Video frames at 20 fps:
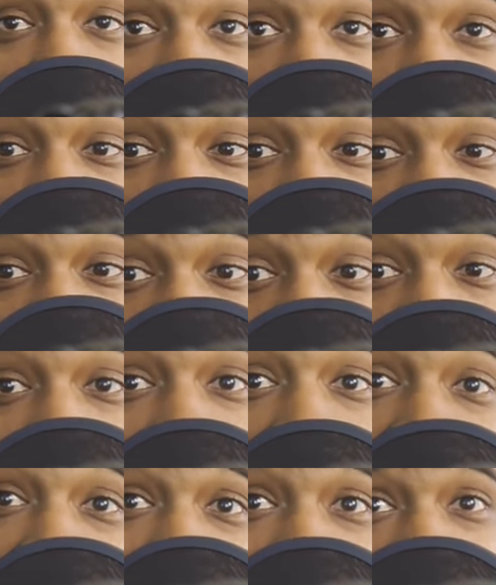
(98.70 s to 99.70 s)
this team.
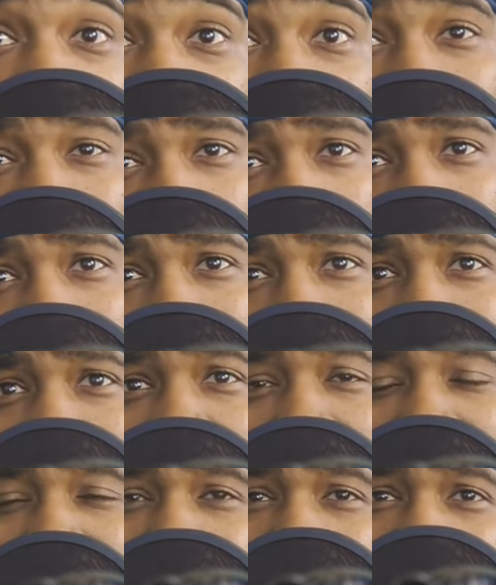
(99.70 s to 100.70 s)
And, yo,
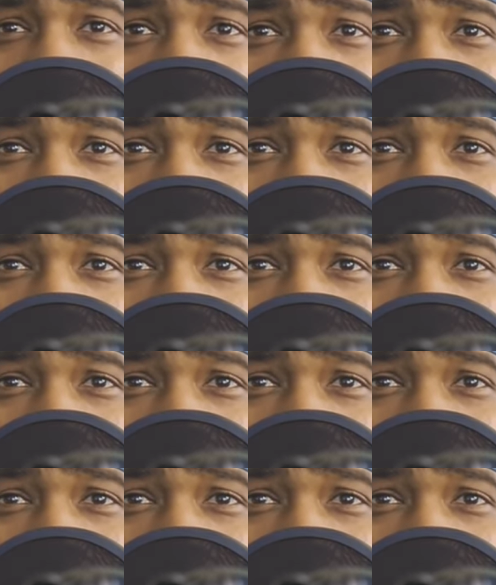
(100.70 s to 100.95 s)
and the crazy